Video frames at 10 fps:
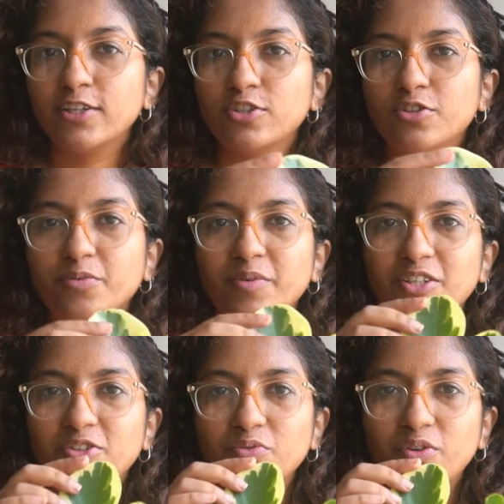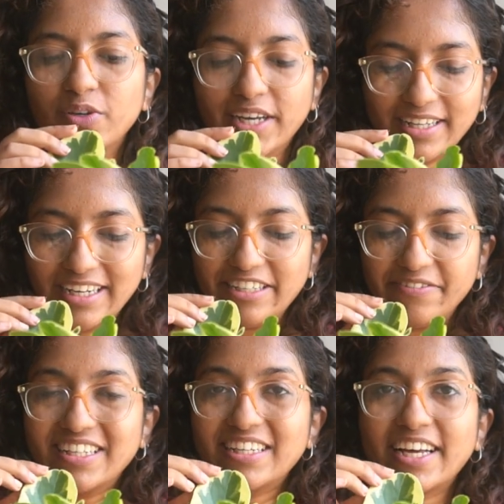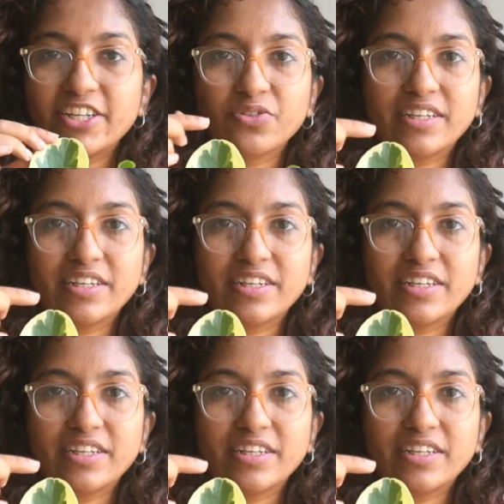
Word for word: So when you look at the leaves like that,